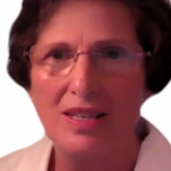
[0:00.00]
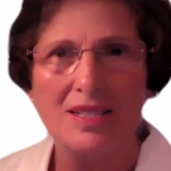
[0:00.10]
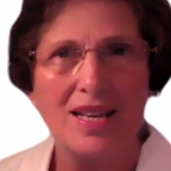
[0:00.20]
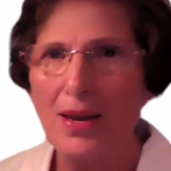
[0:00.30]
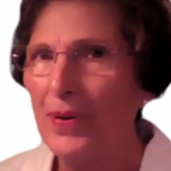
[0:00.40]

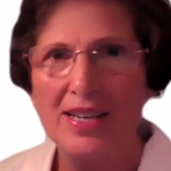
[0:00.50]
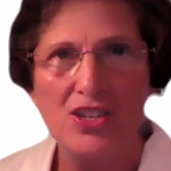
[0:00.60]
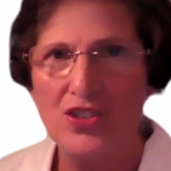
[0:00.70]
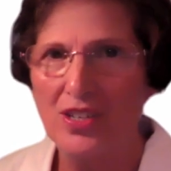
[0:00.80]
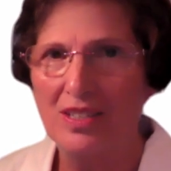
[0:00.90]
Same
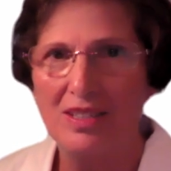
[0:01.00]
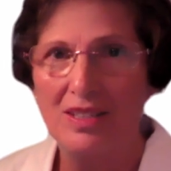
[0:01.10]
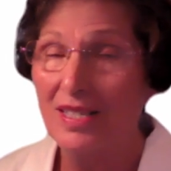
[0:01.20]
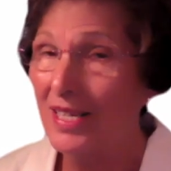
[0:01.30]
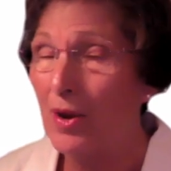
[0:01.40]
patient,
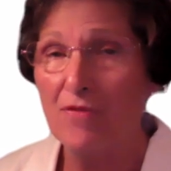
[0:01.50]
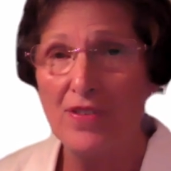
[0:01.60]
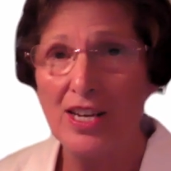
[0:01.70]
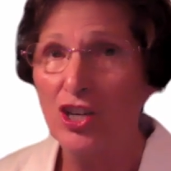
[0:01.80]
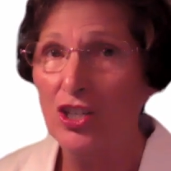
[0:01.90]
same
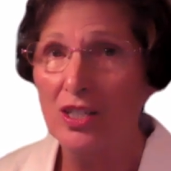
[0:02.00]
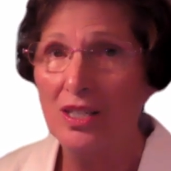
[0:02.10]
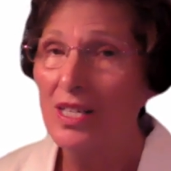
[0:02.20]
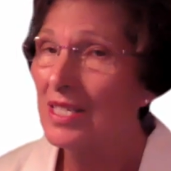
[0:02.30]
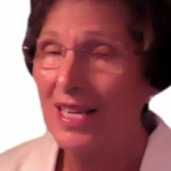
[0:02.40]

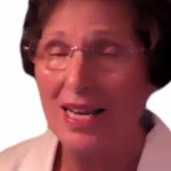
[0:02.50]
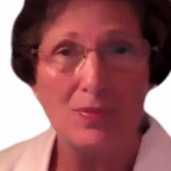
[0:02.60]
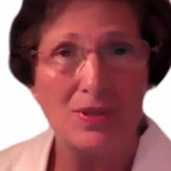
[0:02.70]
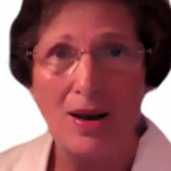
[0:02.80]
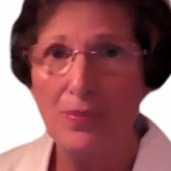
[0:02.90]
finger,
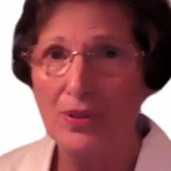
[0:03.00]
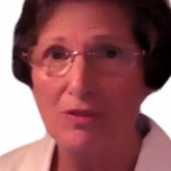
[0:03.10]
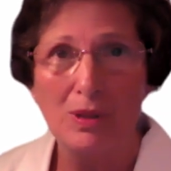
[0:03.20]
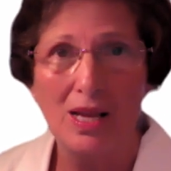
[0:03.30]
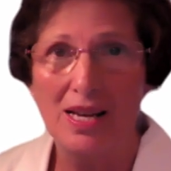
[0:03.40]
same
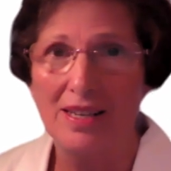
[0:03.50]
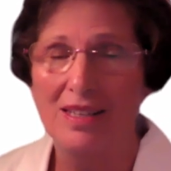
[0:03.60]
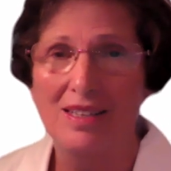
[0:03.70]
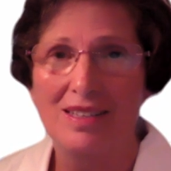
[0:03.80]
sample of blood.